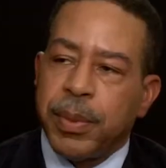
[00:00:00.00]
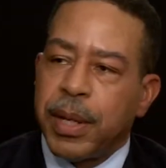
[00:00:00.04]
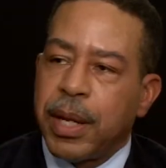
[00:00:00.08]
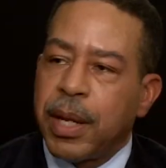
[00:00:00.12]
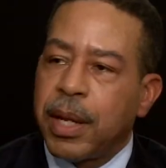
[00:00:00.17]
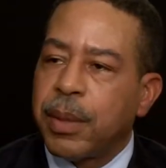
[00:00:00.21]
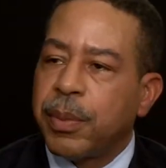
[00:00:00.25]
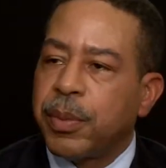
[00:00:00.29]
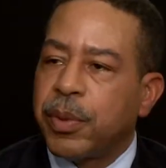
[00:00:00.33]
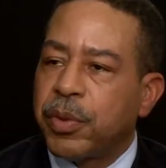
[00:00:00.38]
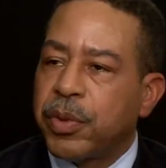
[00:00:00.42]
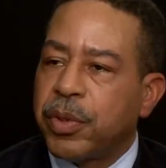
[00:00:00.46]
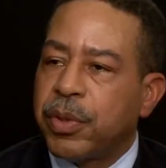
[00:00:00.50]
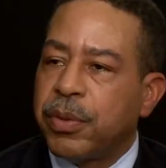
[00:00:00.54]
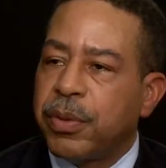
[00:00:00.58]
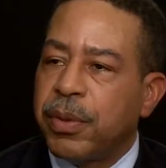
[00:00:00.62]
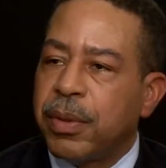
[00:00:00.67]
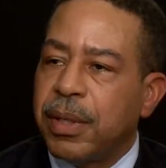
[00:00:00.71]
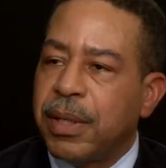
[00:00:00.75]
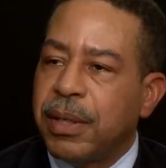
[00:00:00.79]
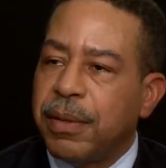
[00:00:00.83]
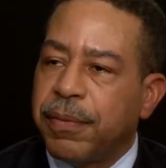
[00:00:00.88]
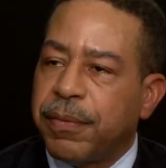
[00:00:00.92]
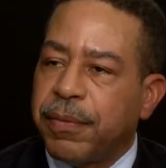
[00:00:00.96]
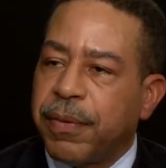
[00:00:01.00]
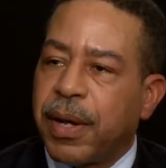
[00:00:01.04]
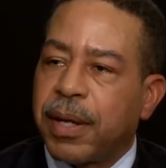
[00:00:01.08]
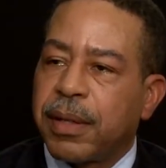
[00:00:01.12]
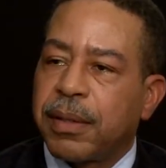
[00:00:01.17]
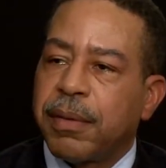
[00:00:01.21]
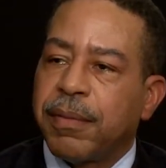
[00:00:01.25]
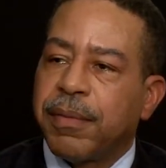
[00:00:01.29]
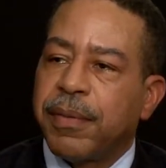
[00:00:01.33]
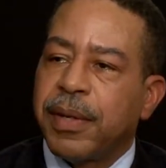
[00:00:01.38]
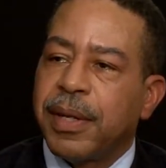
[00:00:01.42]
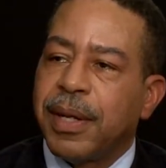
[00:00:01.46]
be able to
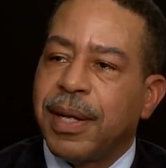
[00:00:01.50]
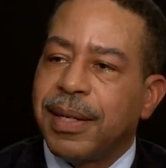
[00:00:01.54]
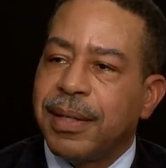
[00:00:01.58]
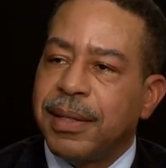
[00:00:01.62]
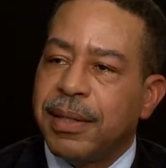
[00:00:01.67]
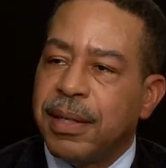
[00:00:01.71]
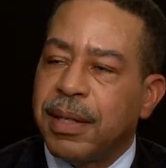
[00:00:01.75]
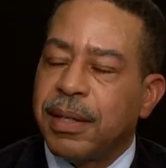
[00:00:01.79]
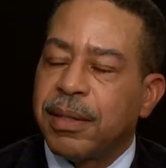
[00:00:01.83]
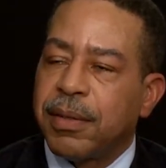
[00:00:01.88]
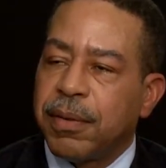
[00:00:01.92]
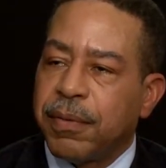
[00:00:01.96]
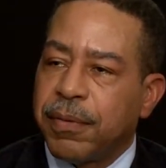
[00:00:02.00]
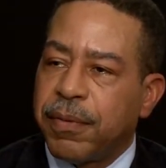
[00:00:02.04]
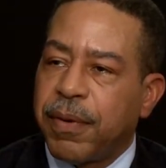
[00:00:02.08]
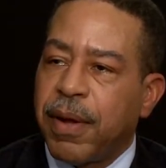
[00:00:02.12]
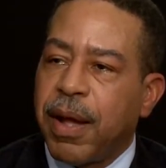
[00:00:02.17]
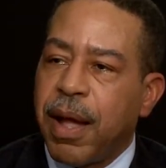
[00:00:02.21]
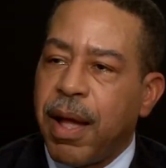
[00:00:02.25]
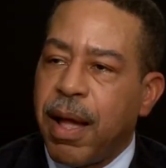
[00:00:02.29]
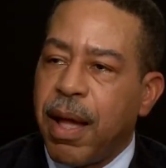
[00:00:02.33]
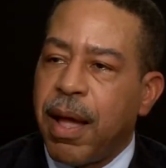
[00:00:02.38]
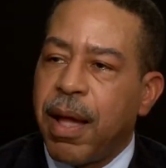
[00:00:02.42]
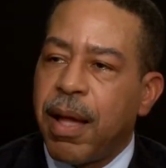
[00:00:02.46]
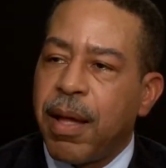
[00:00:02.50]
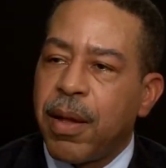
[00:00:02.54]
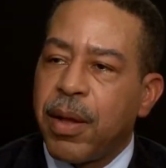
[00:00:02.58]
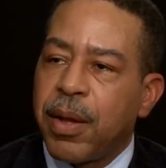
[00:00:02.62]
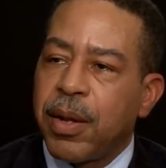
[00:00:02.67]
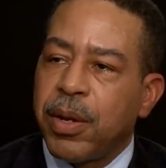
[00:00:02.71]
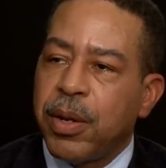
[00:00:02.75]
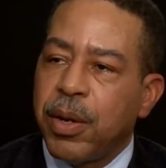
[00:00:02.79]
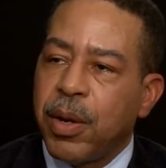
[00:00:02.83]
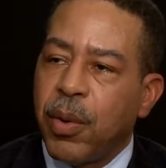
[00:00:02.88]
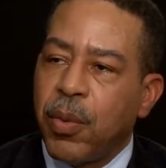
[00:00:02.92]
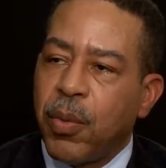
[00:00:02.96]
effectively identify,
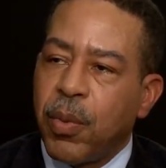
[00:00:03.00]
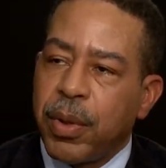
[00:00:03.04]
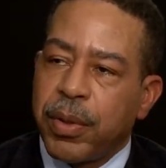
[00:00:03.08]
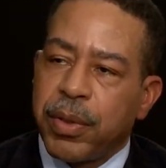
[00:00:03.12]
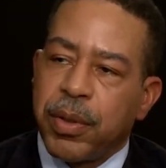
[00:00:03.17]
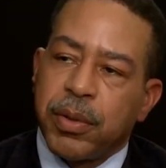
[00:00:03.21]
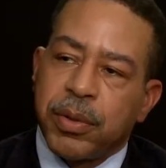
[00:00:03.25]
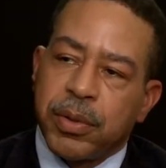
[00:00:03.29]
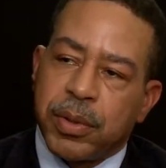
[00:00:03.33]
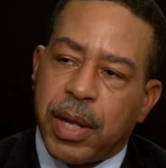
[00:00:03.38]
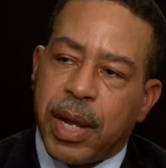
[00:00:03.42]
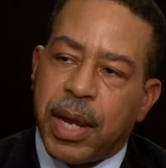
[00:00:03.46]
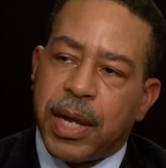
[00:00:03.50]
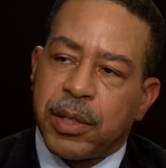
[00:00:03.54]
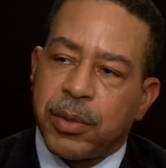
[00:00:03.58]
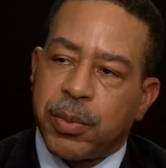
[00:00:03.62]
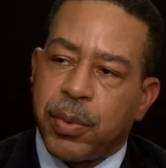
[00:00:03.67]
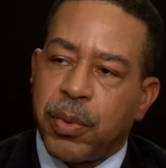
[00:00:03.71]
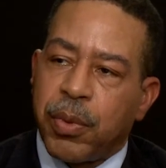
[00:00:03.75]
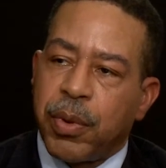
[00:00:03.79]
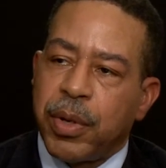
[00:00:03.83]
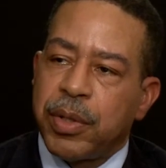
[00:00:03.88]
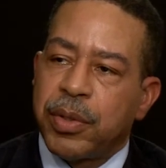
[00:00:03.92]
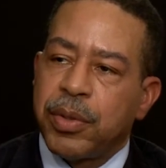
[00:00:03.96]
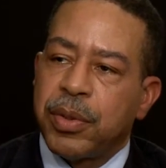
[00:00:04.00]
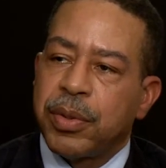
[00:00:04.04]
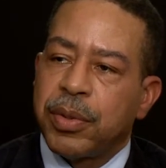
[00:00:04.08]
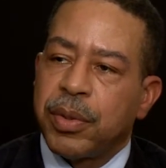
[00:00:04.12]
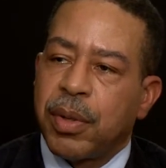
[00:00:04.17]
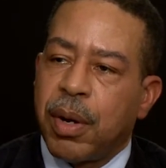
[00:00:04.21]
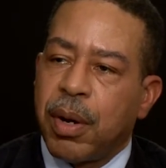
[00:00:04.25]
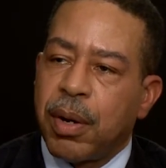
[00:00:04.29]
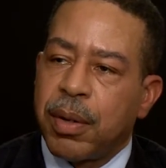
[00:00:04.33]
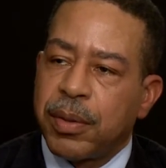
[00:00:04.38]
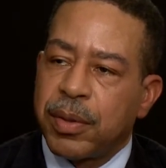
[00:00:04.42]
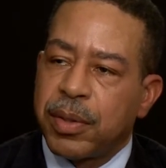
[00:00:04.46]
what those aspirations
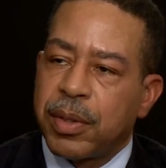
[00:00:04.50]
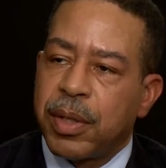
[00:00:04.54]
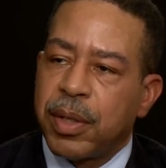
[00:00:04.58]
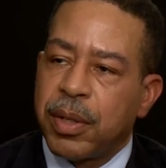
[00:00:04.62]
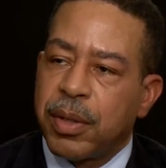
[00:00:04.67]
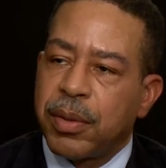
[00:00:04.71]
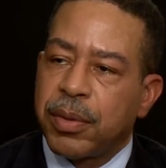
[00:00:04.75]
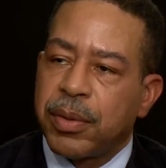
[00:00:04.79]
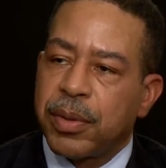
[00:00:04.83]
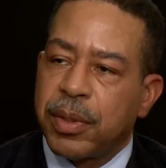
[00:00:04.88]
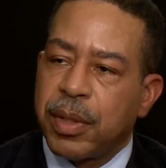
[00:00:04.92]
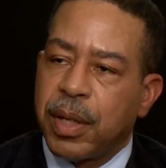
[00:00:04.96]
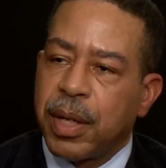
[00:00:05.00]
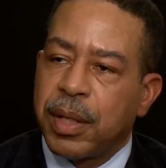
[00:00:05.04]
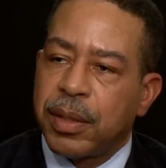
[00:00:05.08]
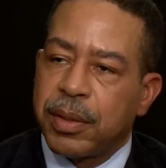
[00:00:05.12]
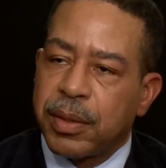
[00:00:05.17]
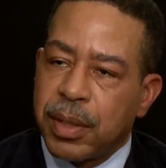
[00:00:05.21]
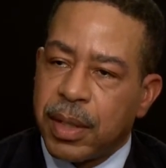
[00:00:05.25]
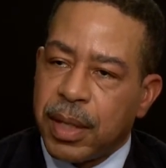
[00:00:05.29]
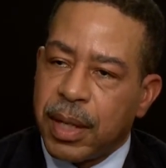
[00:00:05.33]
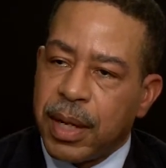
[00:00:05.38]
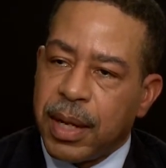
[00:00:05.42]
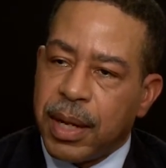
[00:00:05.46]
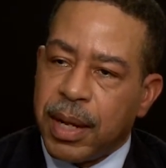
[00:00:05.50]
are and skill sets,